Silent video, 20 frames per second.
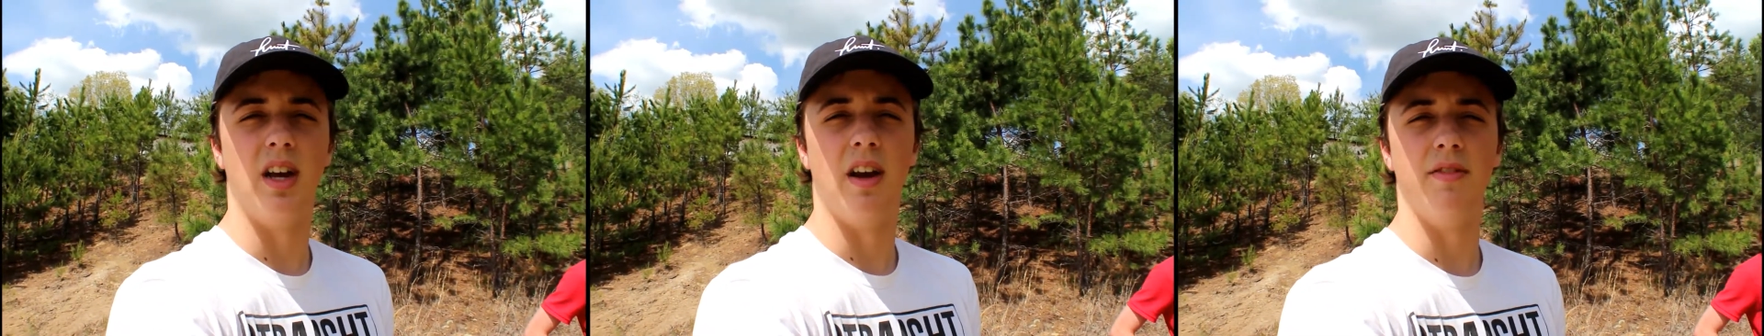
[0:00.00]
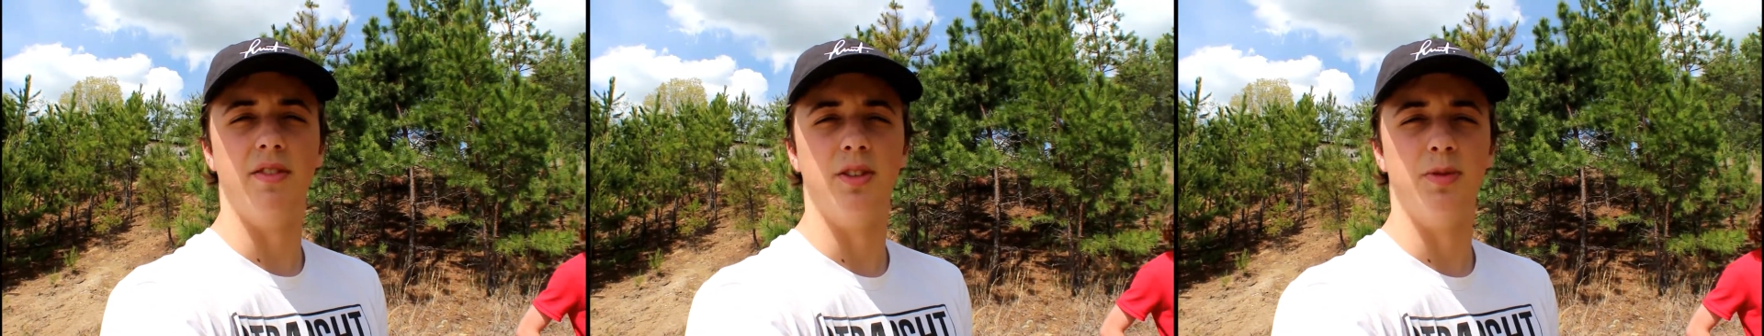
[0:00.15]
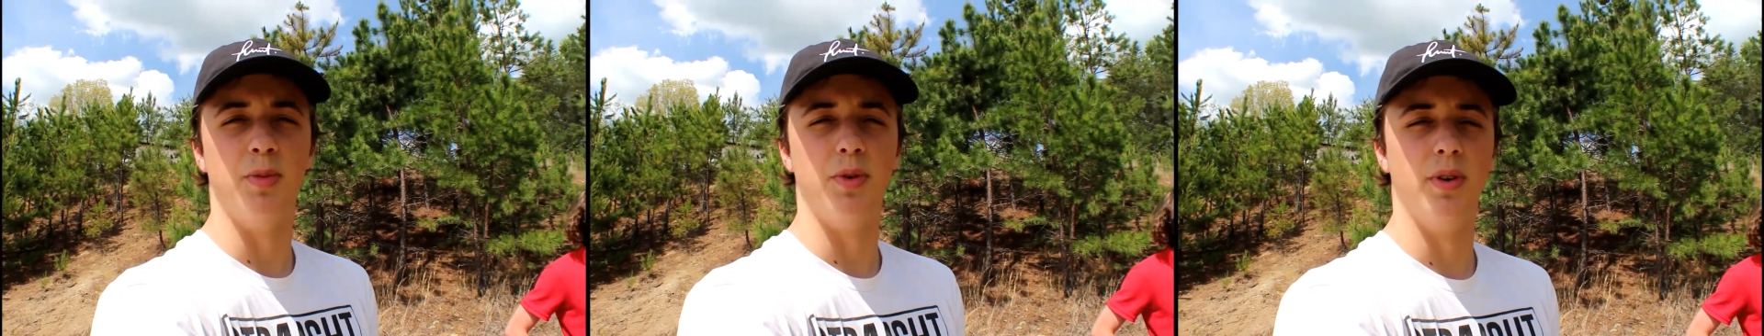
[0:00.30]

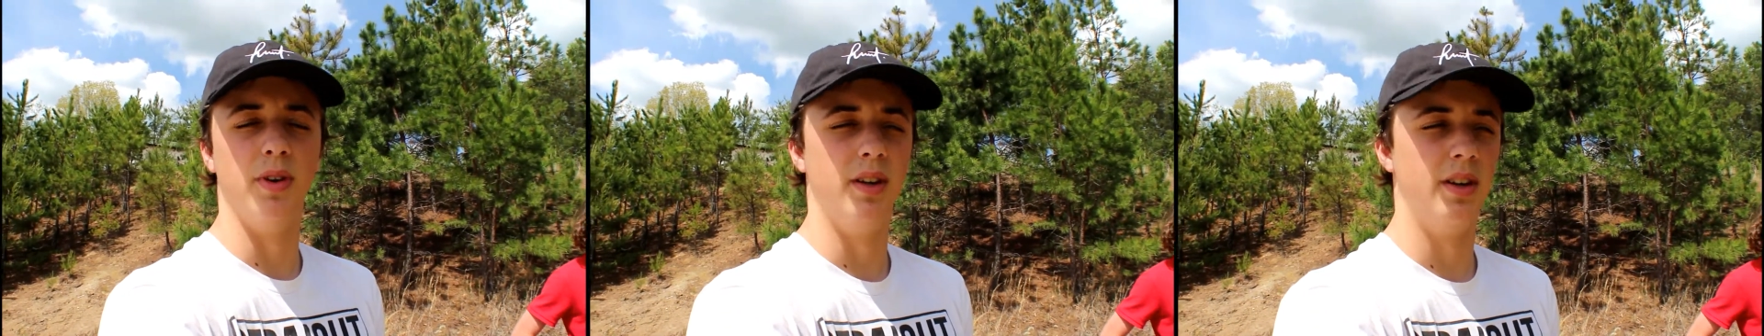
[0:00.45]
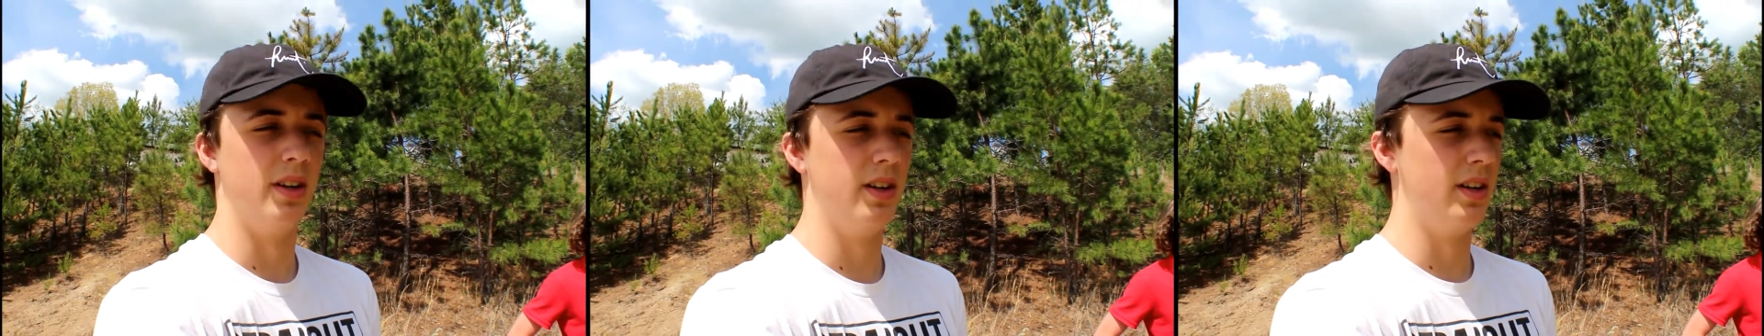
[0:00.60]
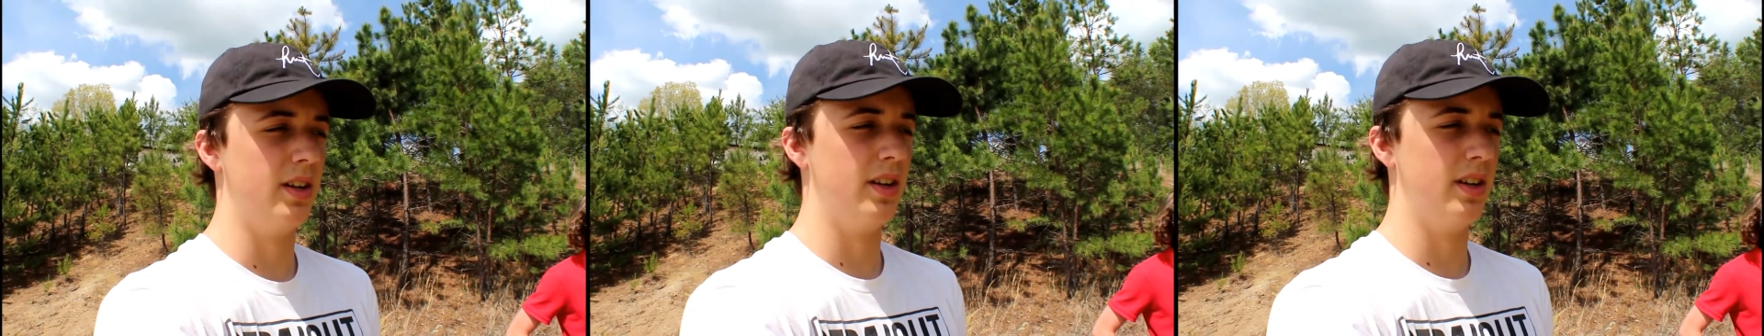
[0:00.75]
salvageable.
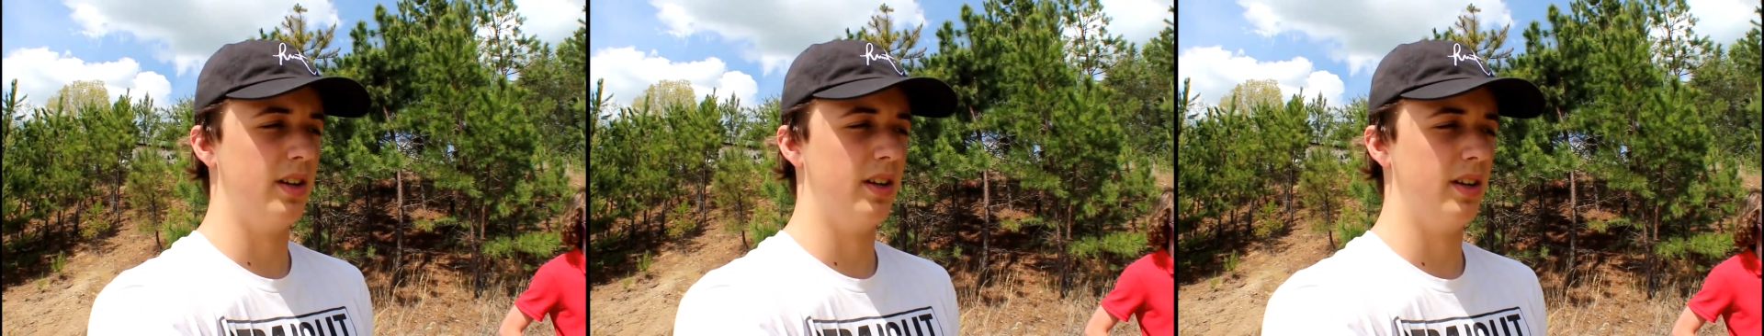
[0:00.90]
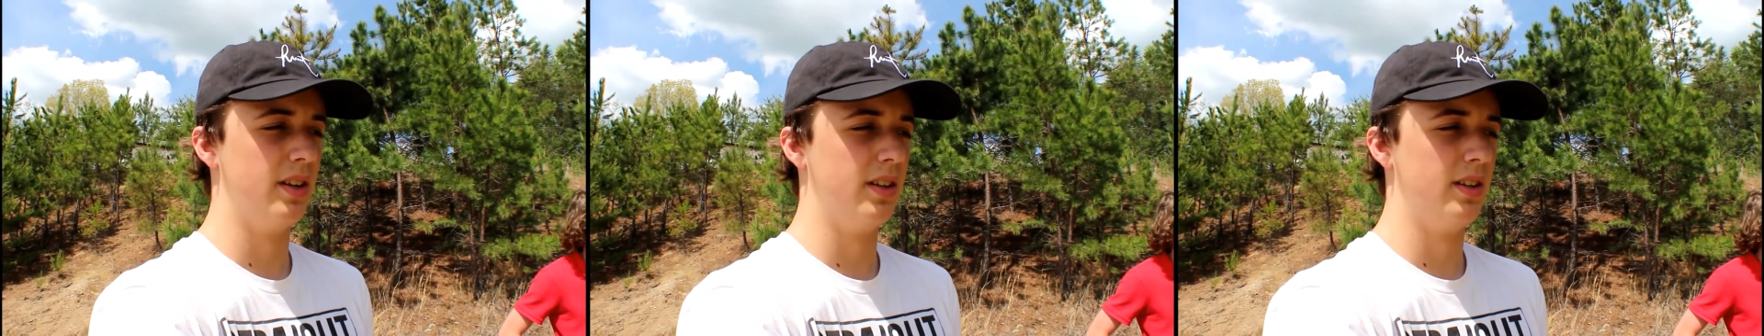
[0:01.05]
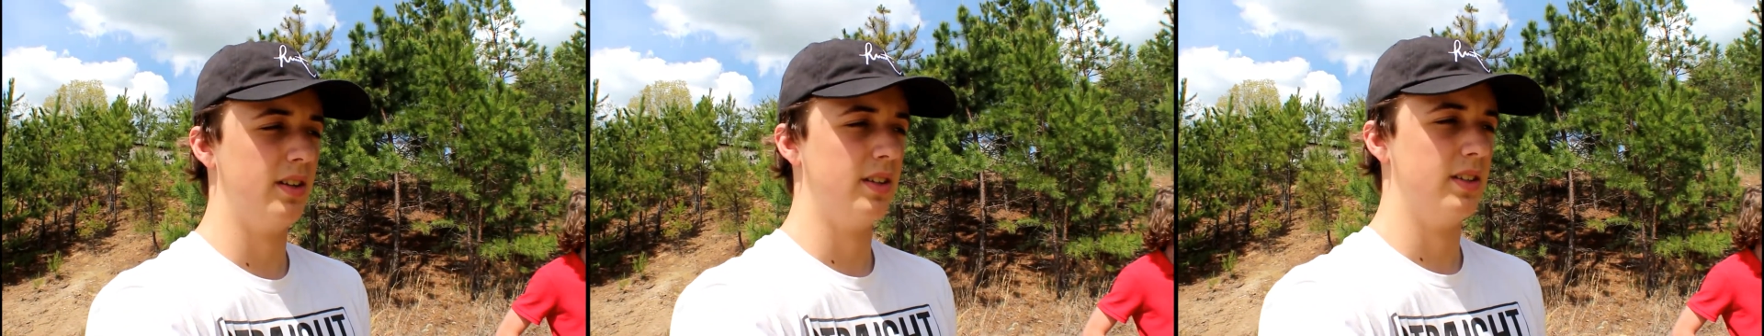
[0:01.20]

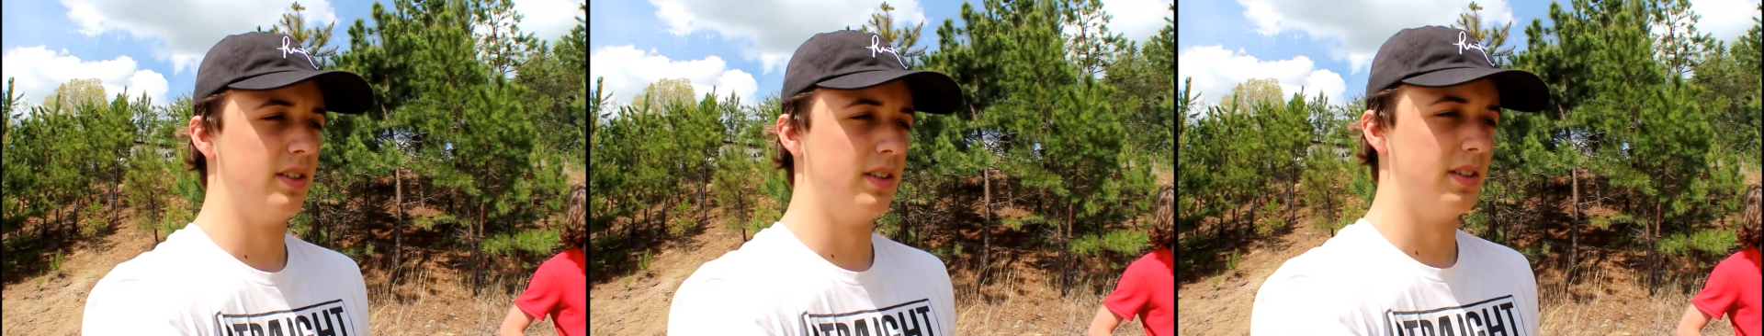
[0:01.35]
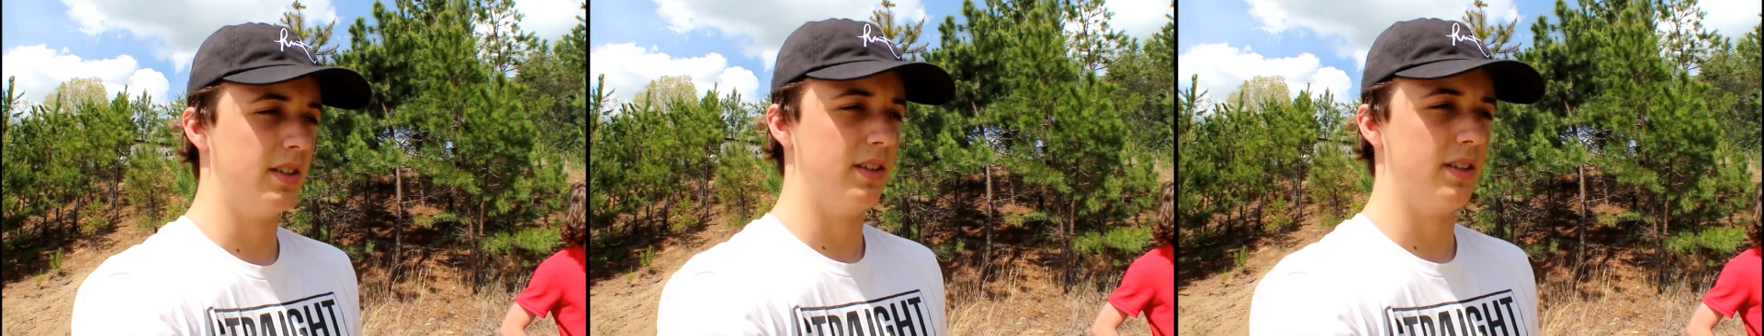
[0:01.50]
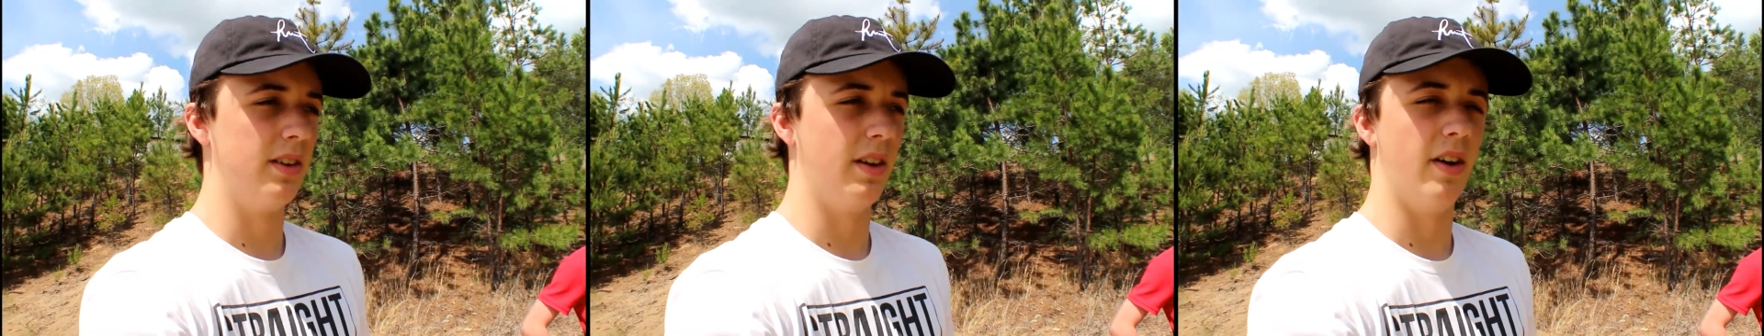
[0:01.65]

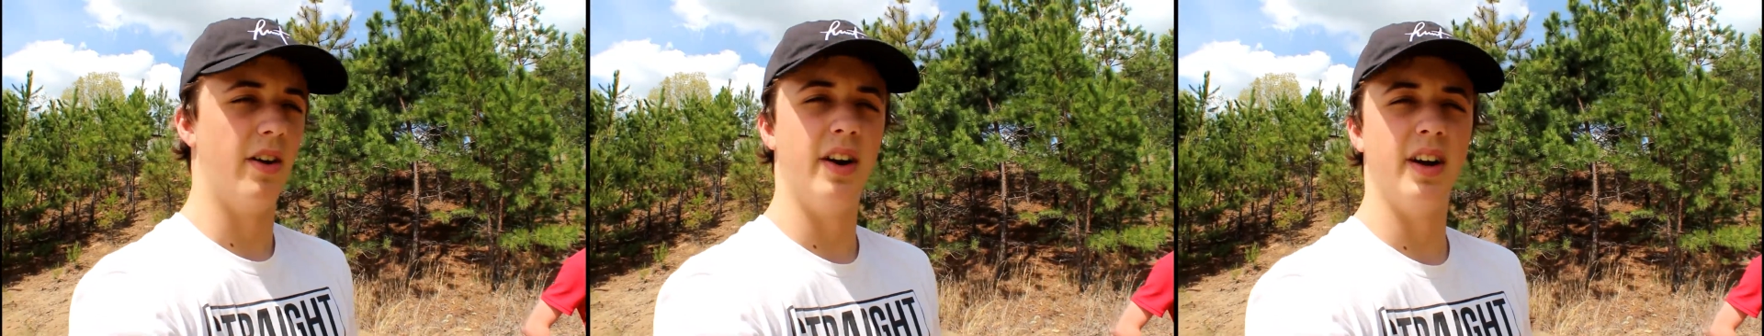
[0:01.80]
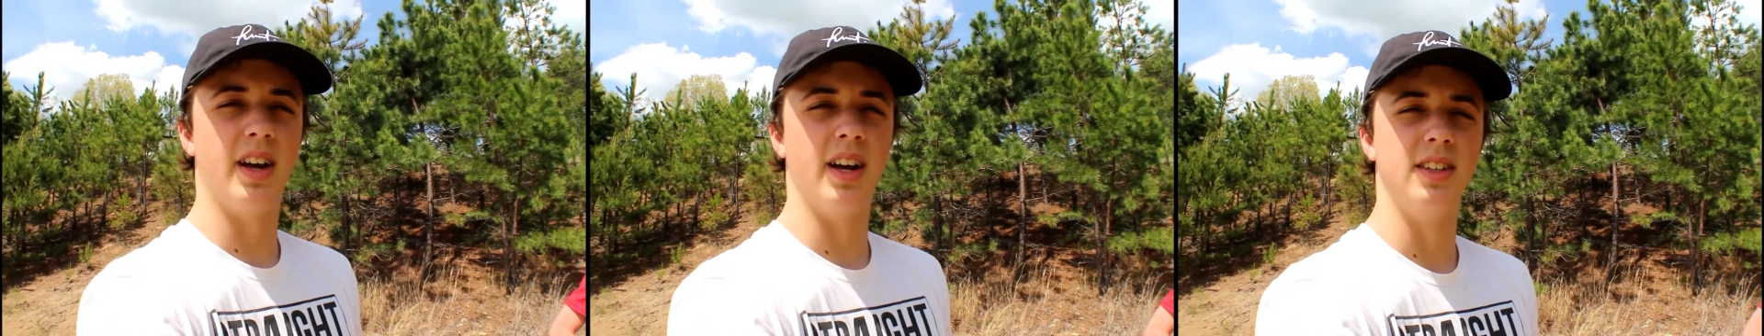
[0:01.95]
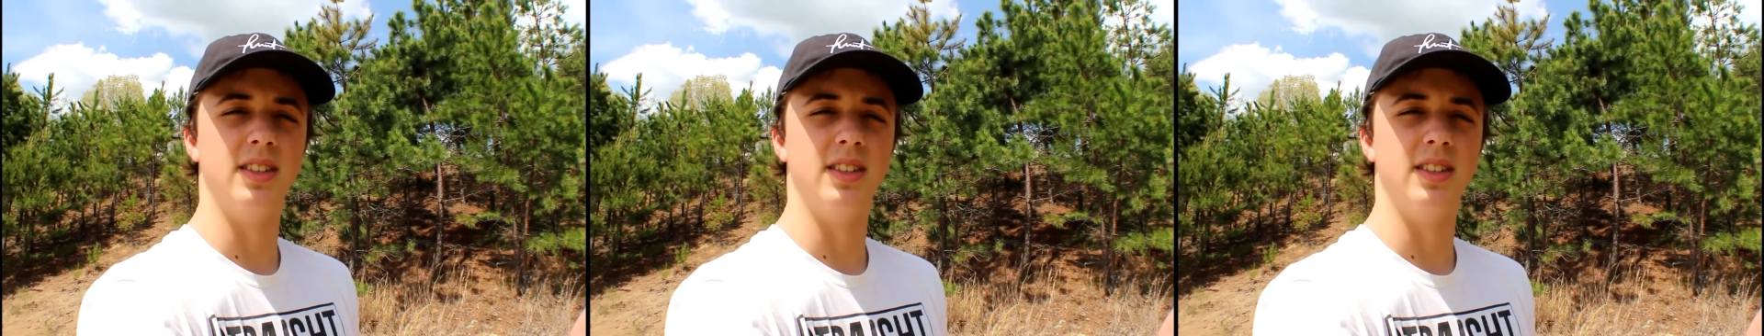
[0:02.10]
Alright